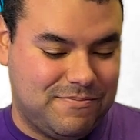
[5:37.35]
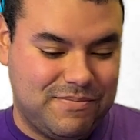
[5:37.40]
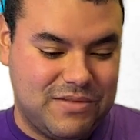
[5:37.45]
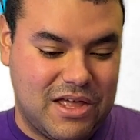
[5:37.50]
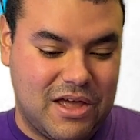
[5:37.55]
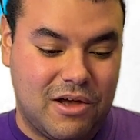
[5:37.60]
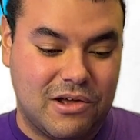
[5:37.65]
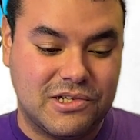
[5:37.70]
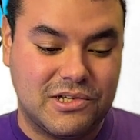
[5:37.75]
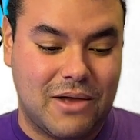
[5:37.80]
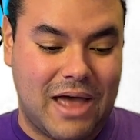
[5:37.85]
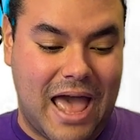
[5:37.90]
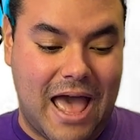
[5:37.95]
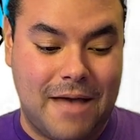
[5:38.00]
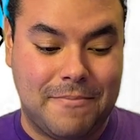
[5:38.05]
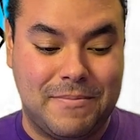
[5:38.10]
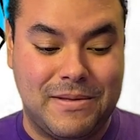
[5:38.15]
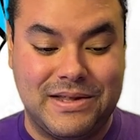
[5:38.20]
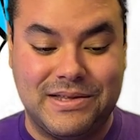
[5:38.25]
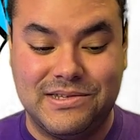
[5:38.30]
It also
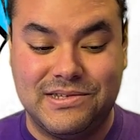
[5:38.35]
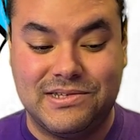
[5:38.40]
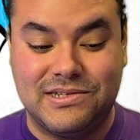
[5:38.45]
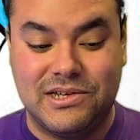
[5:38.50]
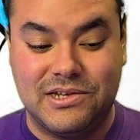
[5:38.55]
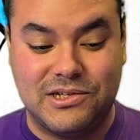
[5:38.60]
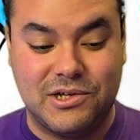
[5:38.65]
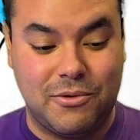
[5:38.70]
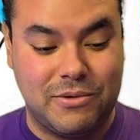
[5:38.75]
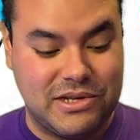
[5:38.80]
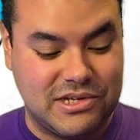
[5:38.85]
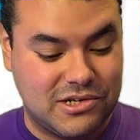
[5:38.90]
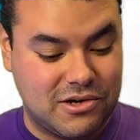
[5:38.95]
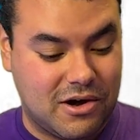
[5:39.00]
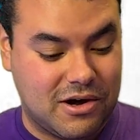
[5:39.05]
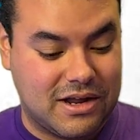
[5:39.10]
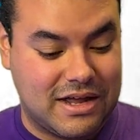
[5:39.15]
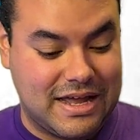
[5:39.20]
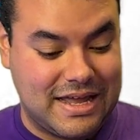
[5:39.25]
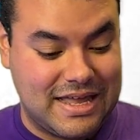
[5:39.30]
happens to Tony
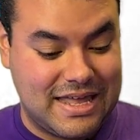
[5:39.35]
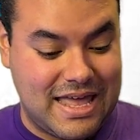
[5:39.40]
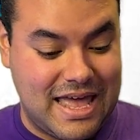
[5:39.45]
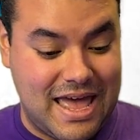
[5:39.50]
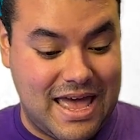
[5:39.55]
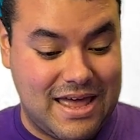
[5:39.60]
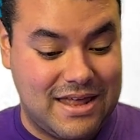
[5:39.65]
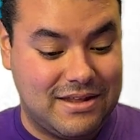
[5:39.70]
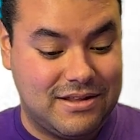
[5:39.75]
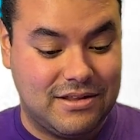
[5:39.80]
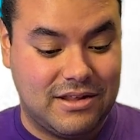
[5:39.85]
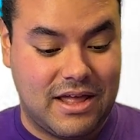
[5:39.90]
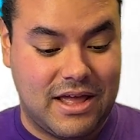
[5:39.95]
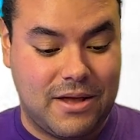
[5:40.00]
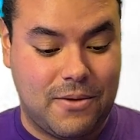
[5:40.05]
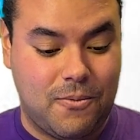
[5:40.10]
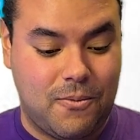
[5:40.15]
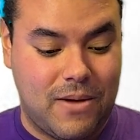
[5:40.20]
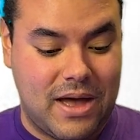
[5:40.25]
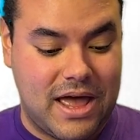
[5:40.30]
Stark again,
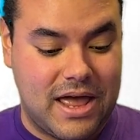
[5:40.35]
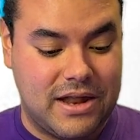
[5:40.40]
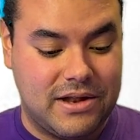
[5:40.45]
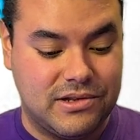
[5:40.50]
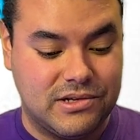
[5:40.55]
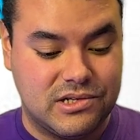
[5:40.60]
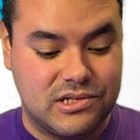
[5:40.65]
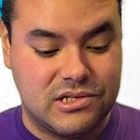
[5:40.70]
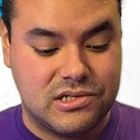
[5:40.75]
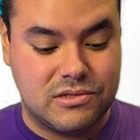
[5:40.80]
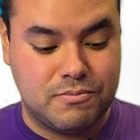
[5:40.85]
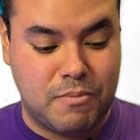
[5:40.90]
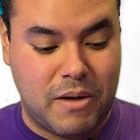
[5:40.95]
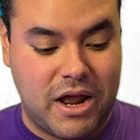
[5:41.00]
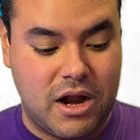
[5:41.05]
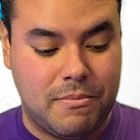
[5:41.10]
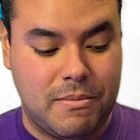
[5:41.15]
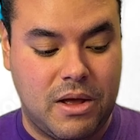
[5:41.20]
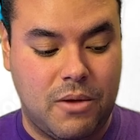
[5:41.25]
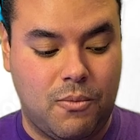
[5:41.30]
like when
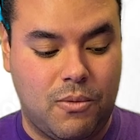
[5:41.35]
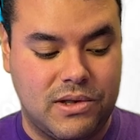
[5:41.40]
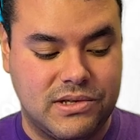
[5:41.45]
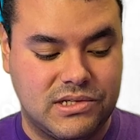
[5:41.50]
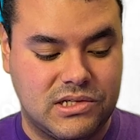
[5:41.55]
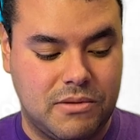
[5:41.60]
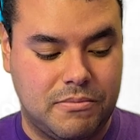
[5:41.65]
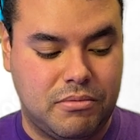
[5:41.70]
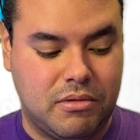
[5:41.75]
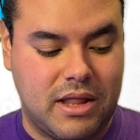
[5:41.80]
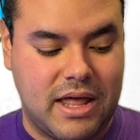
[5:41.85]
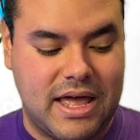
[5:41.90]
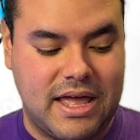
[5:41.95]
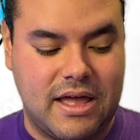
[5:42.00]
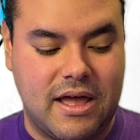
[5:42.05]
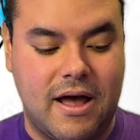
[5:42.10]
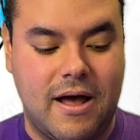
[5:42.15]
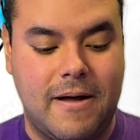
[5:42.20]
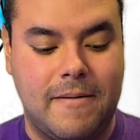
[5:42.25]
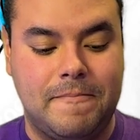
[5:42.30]
Spider-Man wants to play
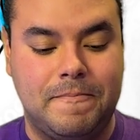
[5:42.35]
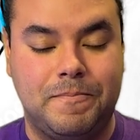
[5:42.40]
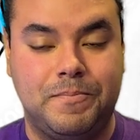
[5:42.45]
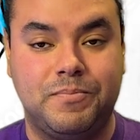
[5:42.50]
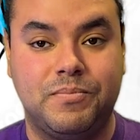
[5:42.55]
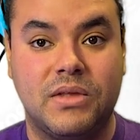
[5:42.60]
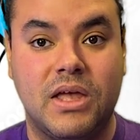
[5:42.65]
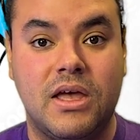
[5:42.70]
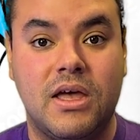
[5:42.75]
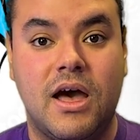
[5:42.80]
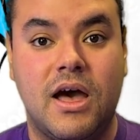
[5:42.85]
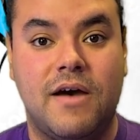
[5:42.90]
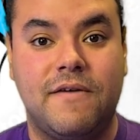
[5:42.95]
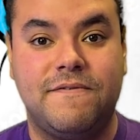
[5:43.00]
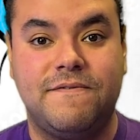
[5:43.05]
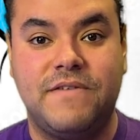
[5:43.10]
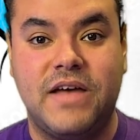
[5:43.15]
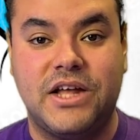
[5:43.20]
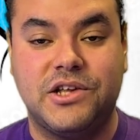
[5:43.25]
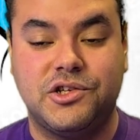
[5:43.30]
a
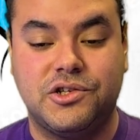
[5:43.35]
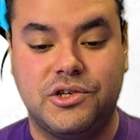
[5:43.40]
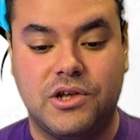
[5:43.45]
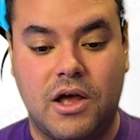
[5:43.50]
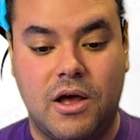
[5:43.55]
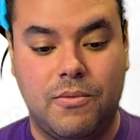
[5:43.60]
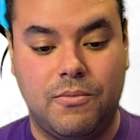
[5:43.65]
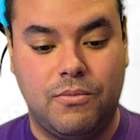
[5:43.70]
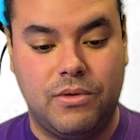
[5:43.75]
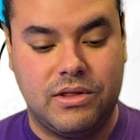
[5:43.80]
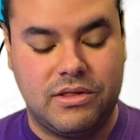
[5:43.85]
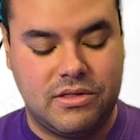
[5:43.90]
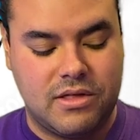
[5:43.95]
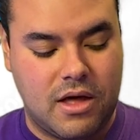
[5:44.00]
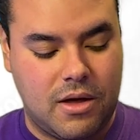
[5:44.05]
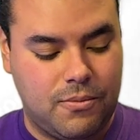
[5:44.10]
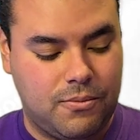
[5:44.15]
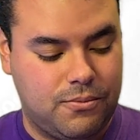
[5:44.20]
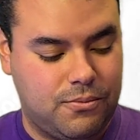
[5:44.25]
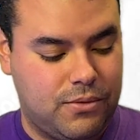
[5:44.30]
fetch with
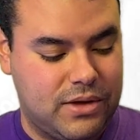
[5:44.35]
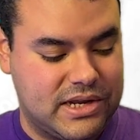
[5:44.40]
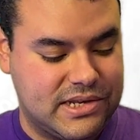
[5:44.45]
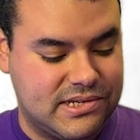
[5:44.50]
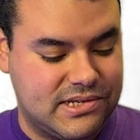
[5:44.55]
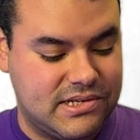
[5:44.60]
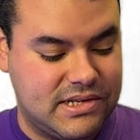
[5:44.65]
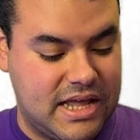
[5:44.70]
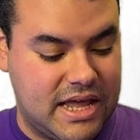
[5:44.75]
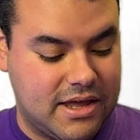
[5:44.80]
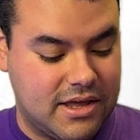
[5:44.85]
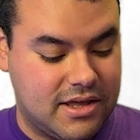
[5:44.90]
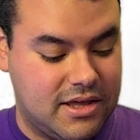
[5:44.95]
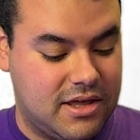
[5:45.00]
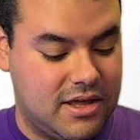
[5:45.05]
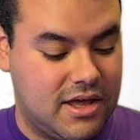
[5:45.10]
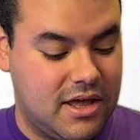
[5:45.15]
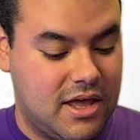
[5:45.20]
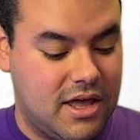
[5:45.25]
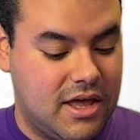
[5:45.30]
a stick.